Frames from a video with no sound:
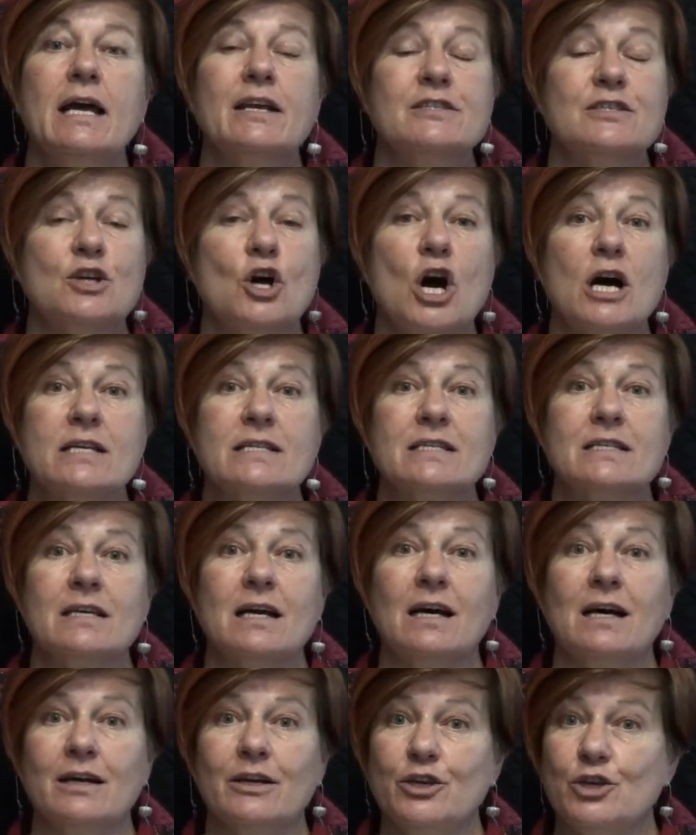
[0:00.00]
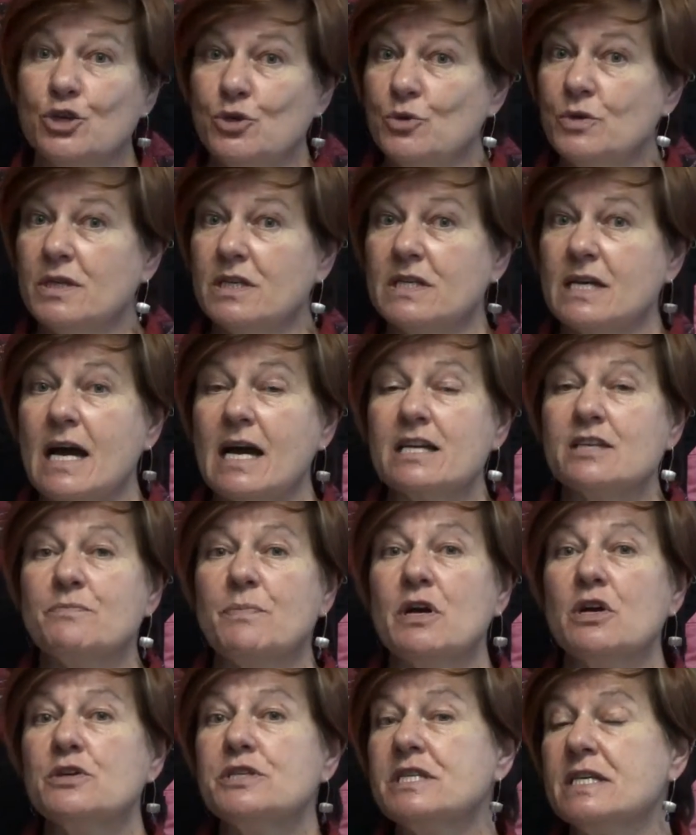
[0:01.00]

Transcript: It's cost uh, you, the taxpayer,